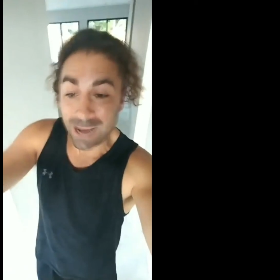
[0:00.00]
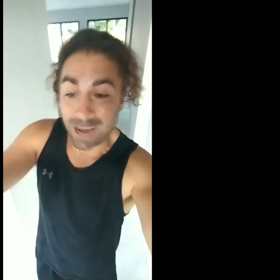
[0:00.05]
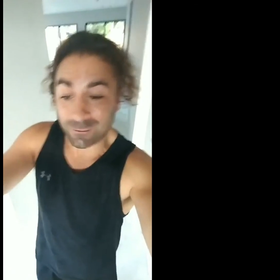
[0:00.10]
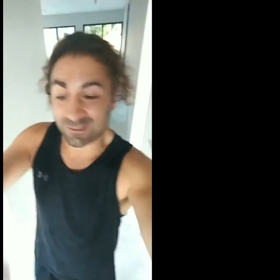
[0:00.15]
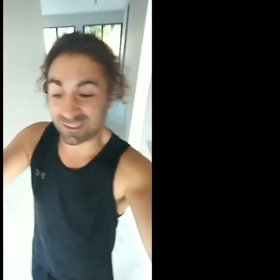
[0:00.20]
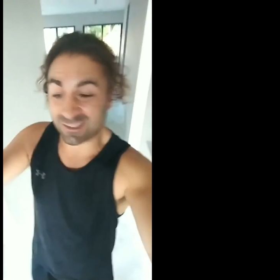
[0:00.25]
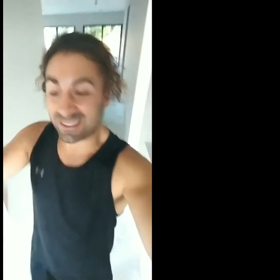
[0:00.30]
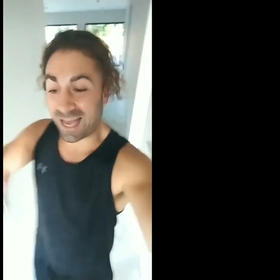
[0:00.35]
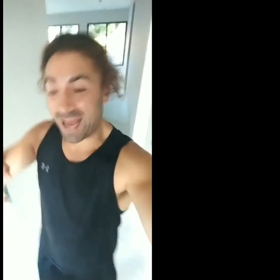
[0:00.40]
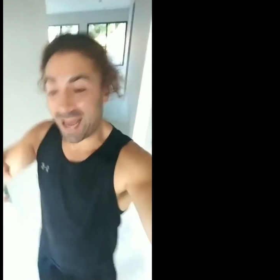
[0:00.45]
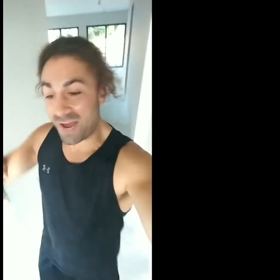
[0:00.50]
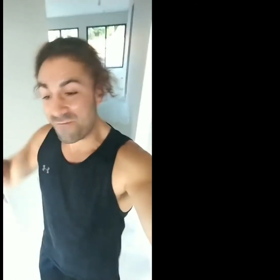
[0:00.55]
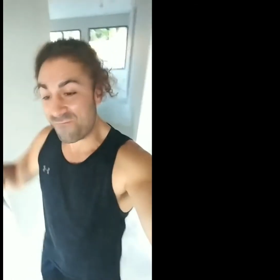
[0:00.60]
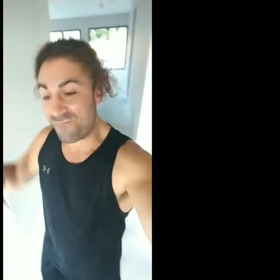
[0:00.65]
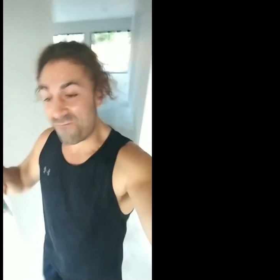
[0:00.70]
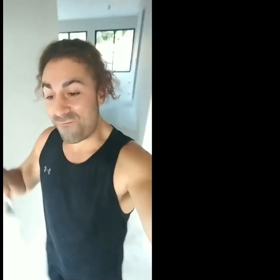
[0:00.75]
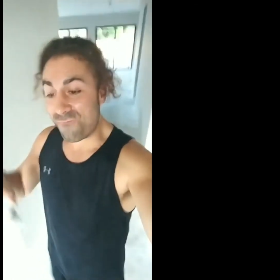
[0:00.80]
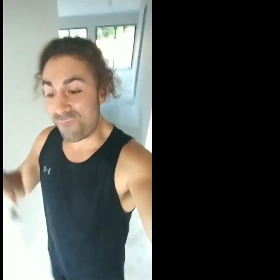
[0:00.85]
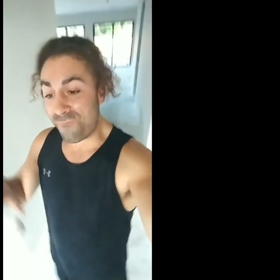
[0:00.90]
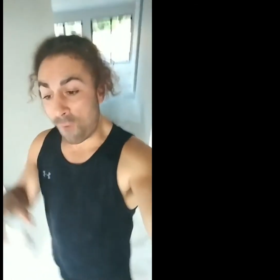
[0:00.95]
outside
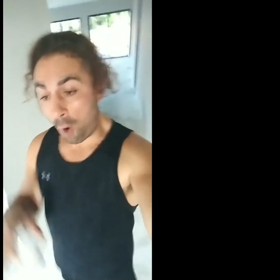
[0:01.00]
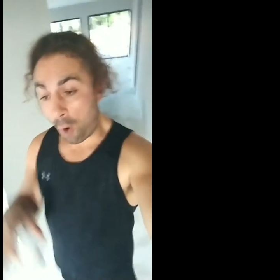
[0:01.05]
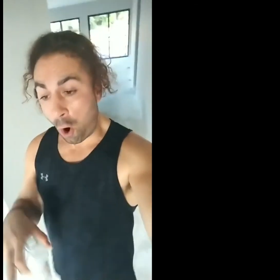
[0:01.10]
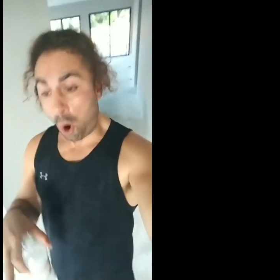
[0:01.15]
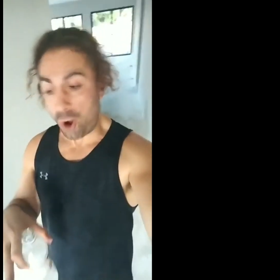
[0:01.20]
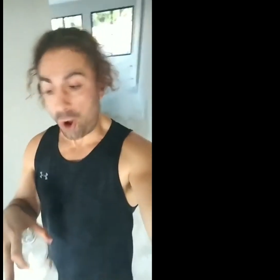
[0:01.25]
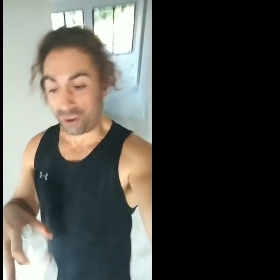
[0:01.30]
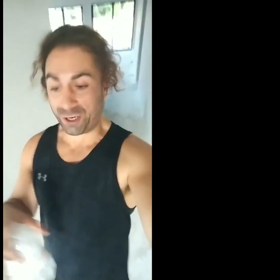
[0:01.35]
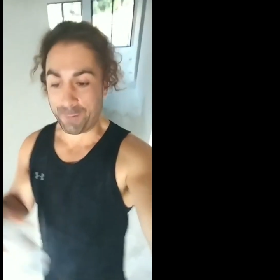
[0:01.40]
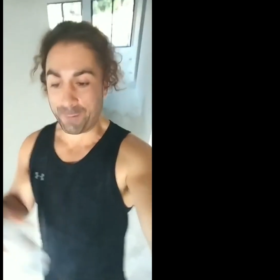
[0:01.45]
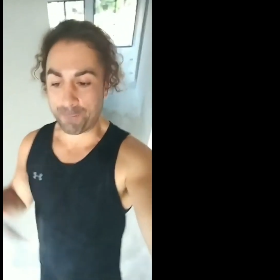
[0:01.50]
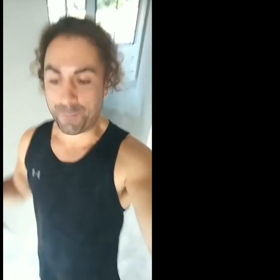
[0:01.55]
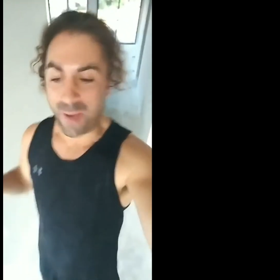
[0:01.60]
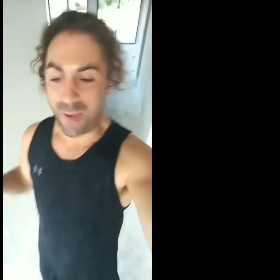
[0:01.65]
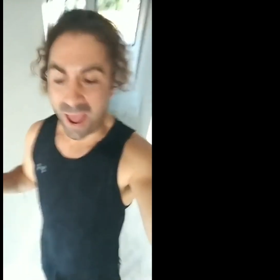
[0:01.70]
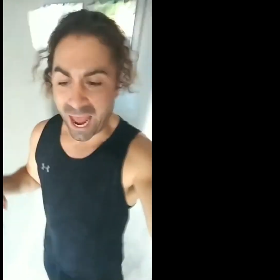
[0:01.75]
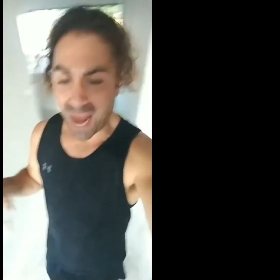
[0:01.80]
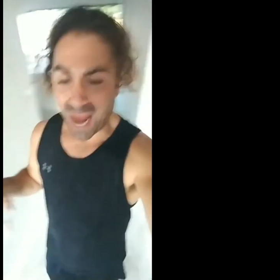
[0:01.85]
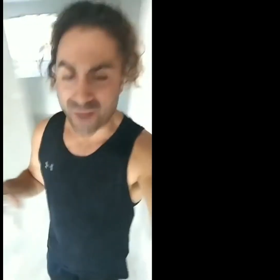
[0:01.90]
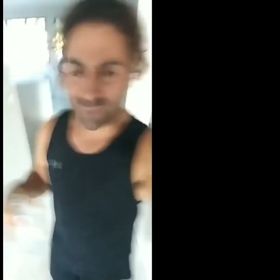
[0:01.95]
fucking
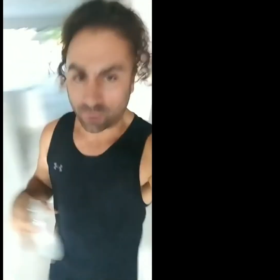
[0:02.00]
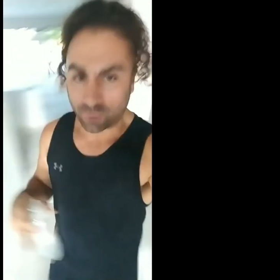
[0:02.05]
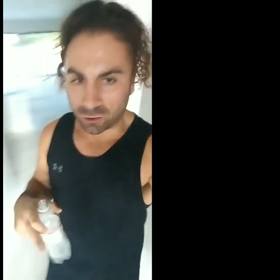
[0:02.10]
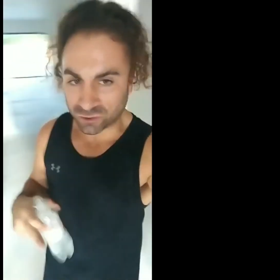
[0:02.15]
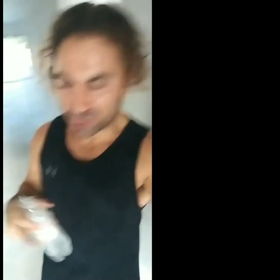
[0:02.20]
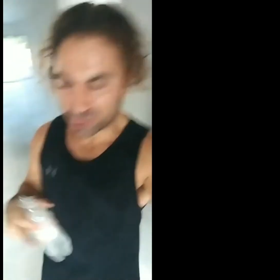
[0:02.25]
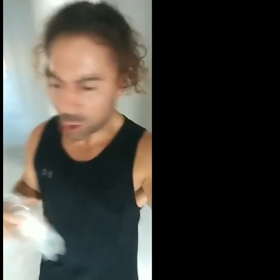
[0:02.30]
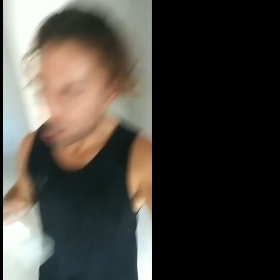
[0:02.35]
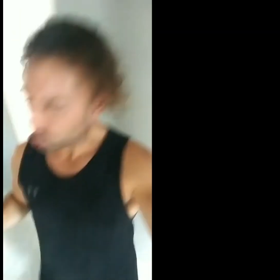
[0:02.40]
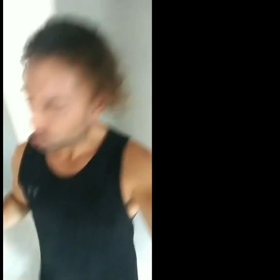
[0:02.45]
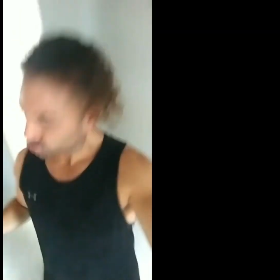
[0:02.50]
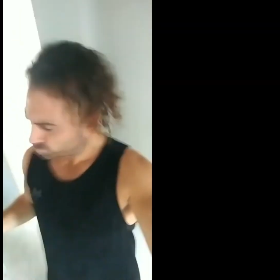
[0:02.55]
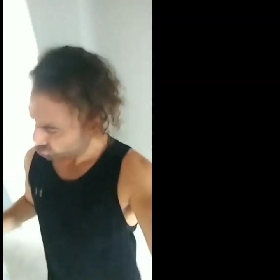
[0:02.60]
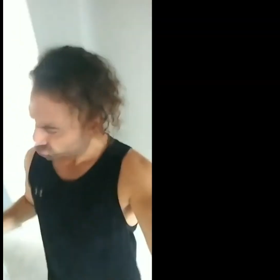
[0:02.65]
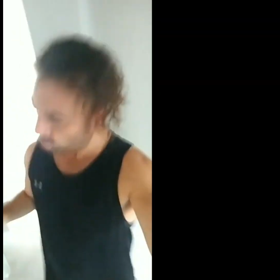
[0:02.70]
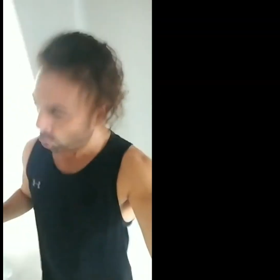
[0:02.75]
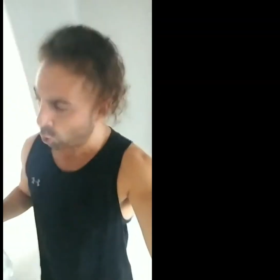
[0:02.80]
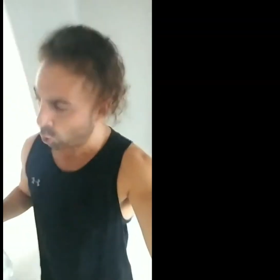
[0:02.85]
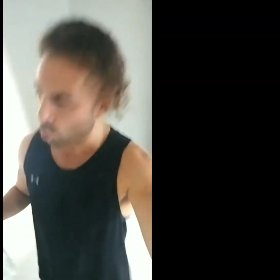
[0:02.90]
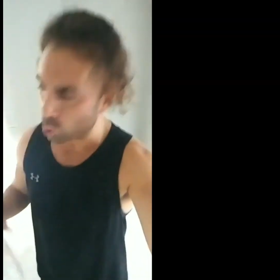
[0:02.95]
pavers
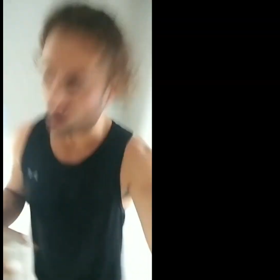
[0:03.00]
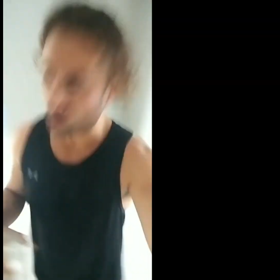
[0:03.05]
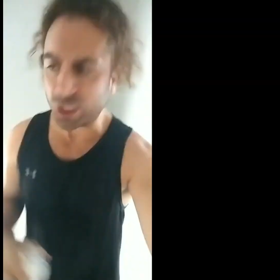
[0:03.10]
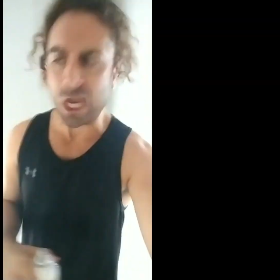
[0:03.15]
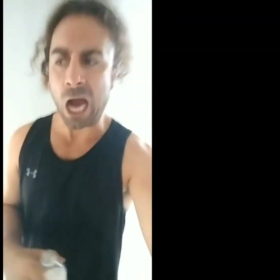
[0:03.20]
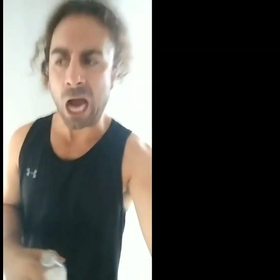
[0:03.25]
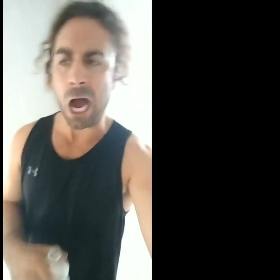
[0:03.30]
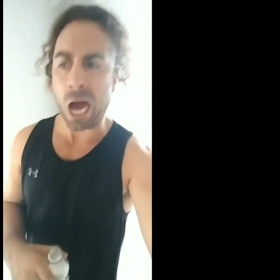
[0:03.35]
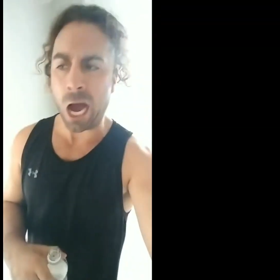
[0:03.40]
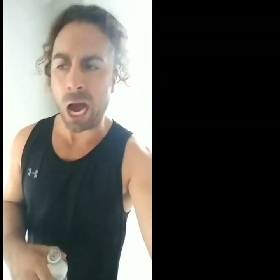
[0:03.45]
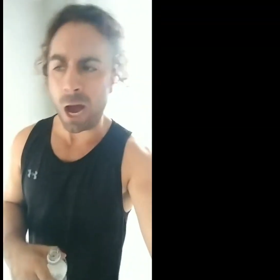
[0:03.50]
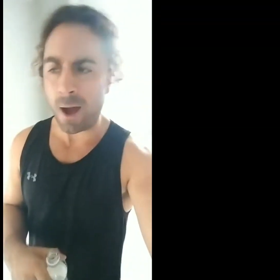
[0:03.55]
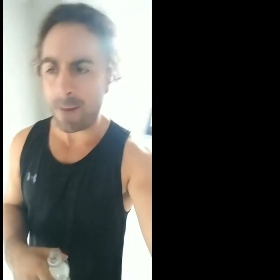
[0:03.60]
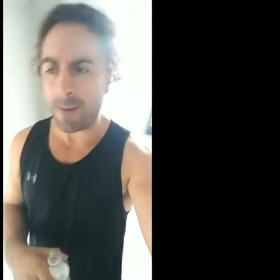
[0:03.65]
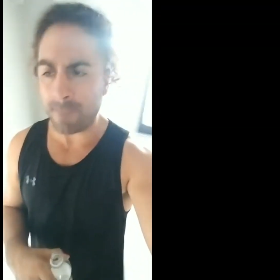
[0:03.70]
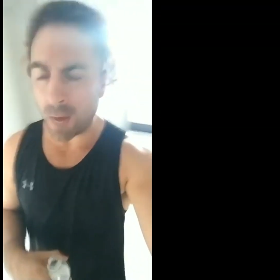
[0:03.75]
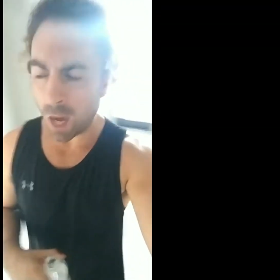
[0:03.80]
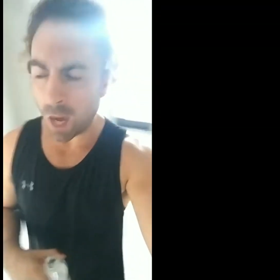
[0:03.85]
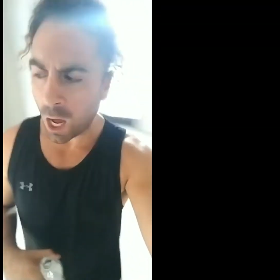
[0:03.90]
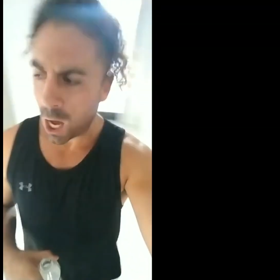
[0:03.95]
soon
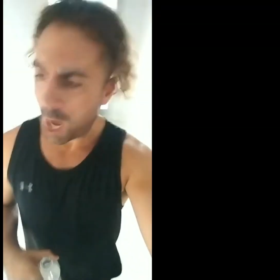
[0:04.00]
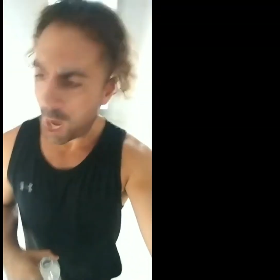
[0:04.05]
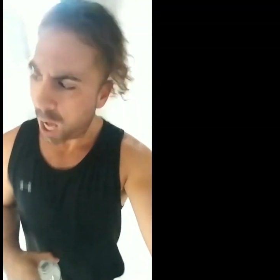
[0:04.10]
come,